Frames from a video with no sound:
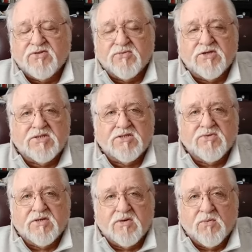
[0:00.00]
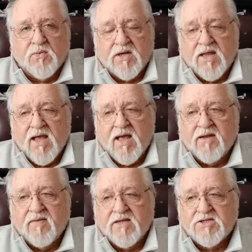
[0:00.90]
Originally, it was written on one line,
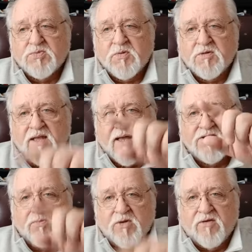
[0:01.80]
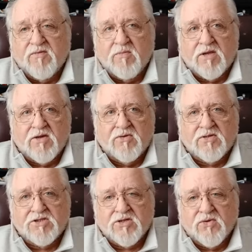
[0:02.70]
and they just put lines above and below
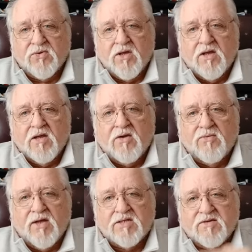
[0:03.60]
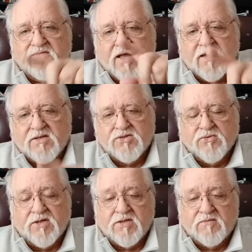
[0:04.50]
to show a relative highness
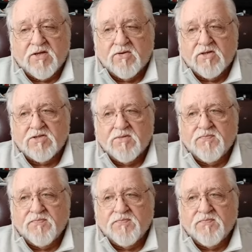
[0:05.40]
or relative lowness,